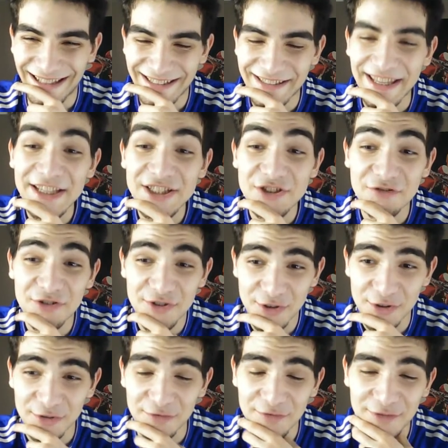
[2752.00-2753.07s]
Nature
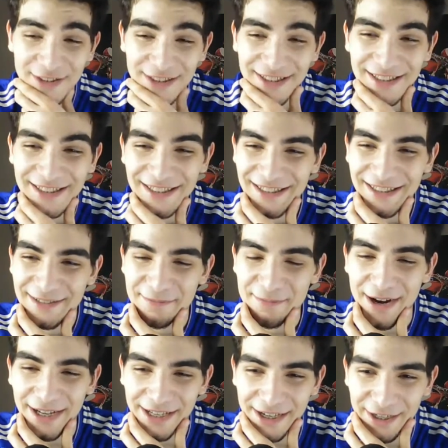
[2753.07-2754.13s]
Reserve.
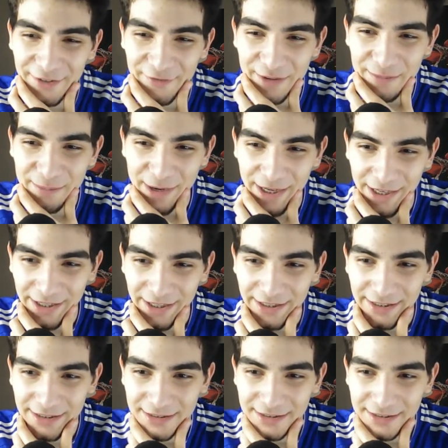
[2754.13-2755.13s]
My guy, fam, my guy.